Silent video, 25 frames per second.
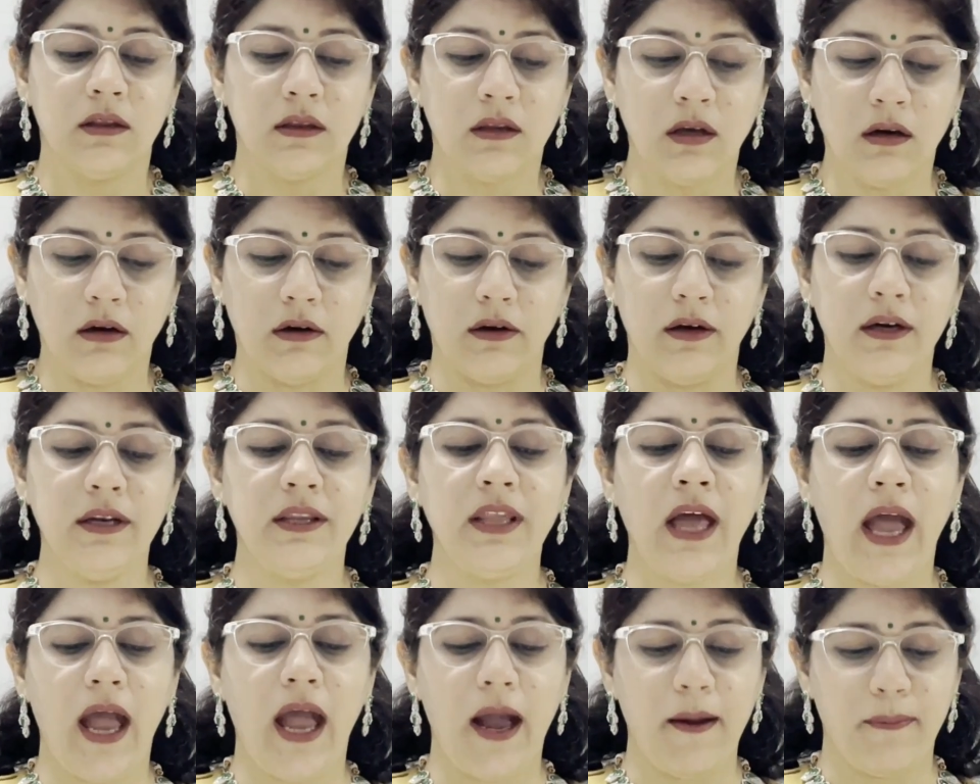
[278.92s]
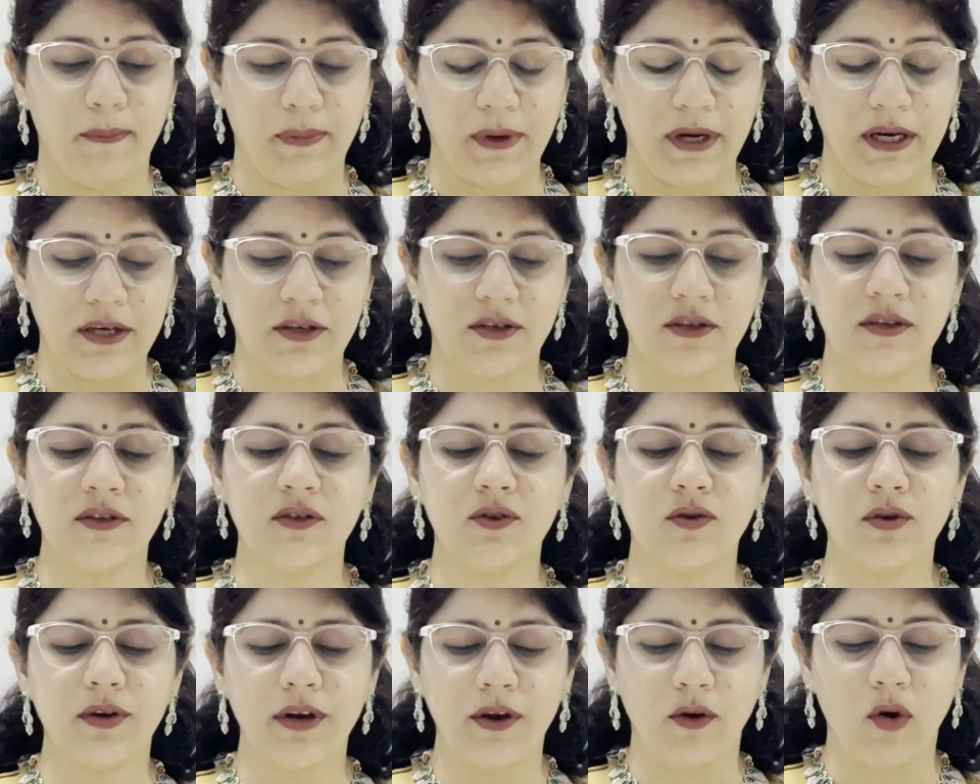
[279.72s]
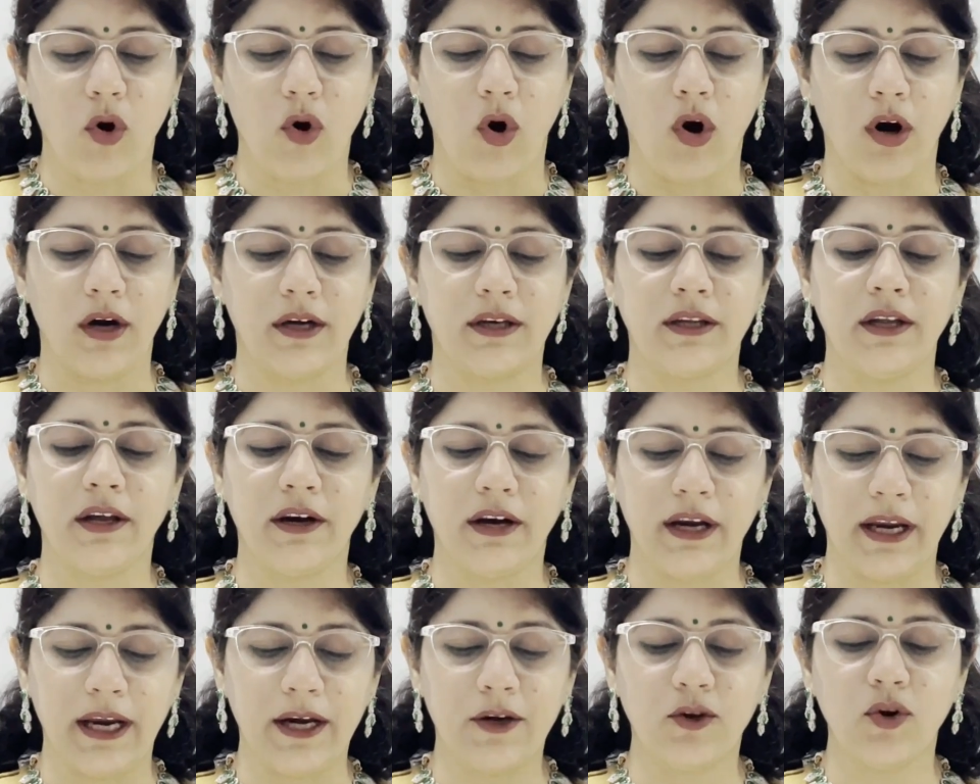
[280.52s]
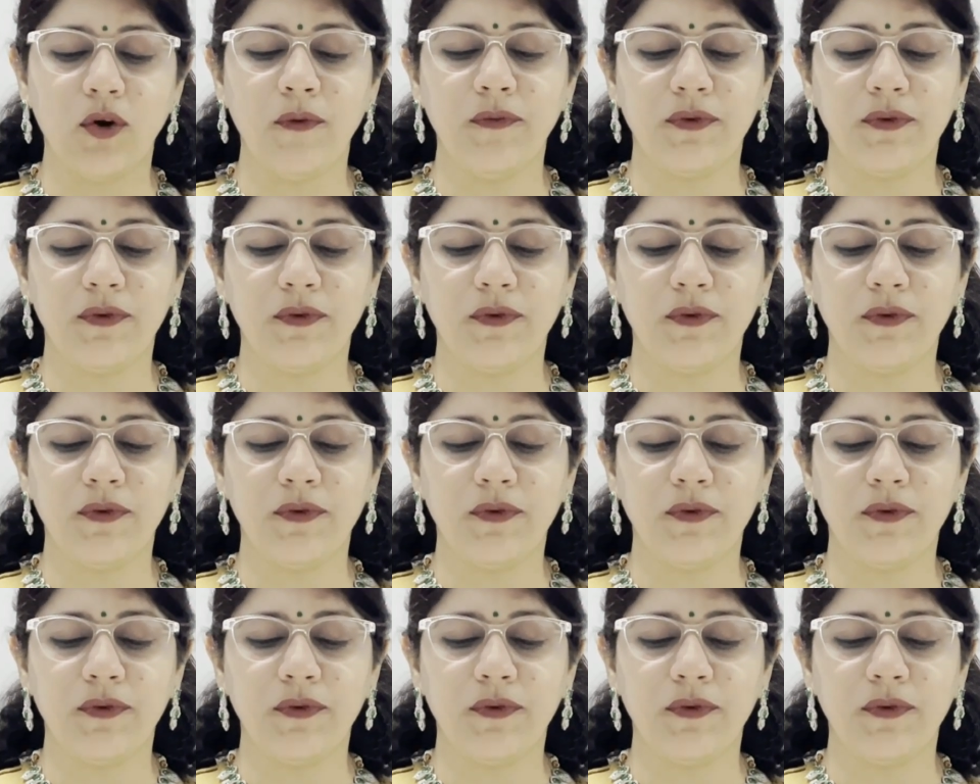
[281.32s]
Third, the apparatus to record the rate